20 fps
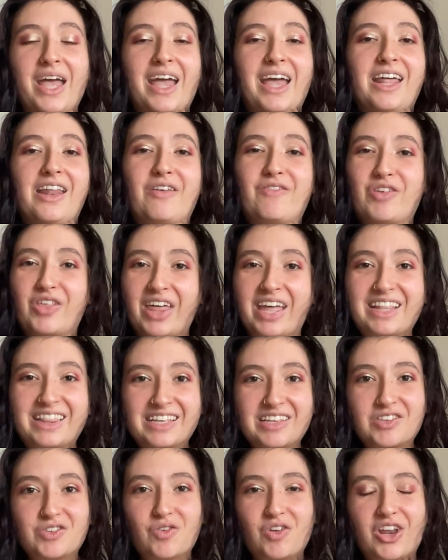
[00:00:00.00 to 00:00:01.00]
And if you like
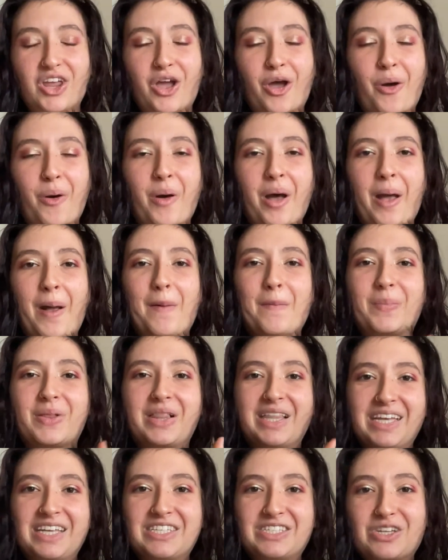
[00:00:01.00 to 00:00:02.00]
this video,
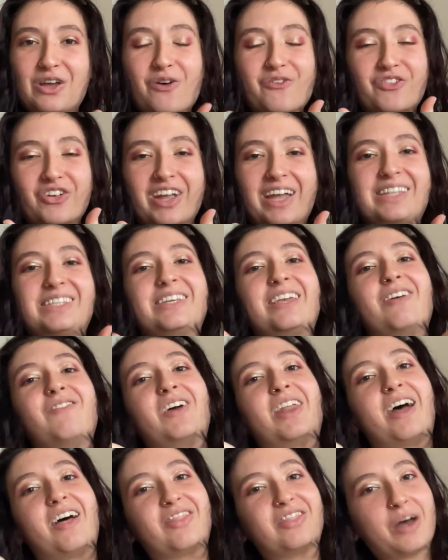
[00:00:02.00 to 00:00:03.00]
please don't forget to give it
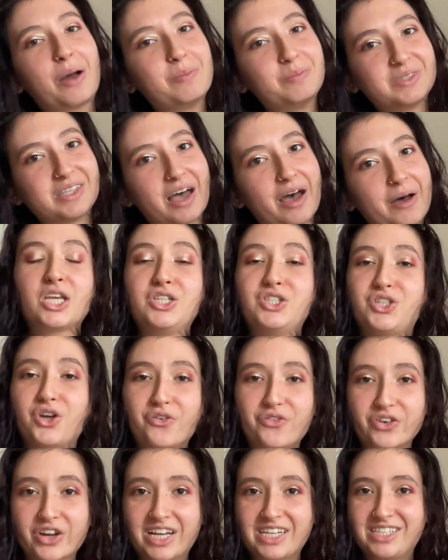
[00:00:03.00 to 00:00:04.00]
a thumbs up. Don't
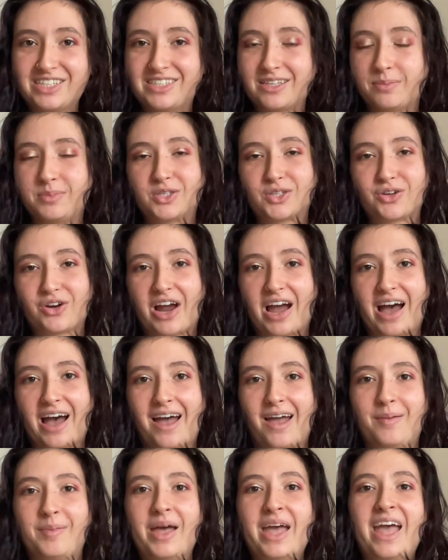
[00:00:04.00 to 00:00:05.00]
forget to
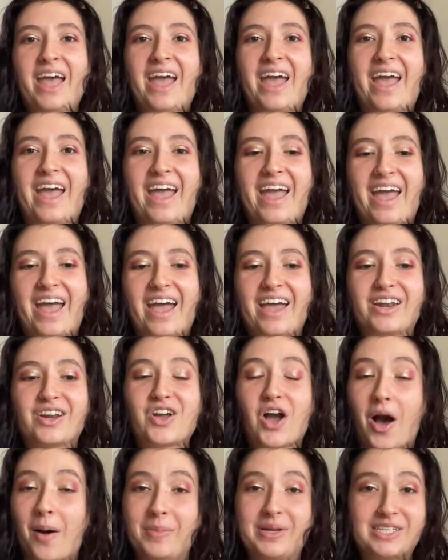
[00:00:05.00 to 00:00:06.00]
subscribe and
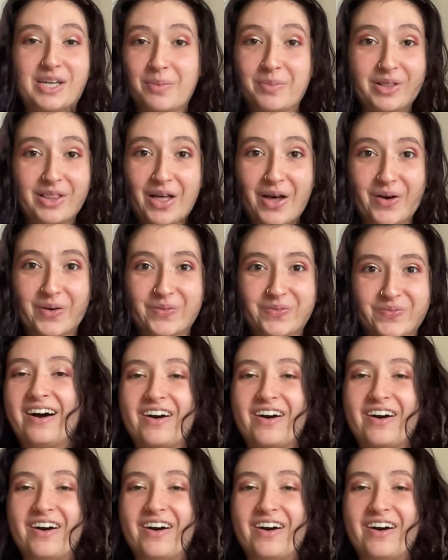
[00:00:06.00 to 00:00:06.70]
comment down below.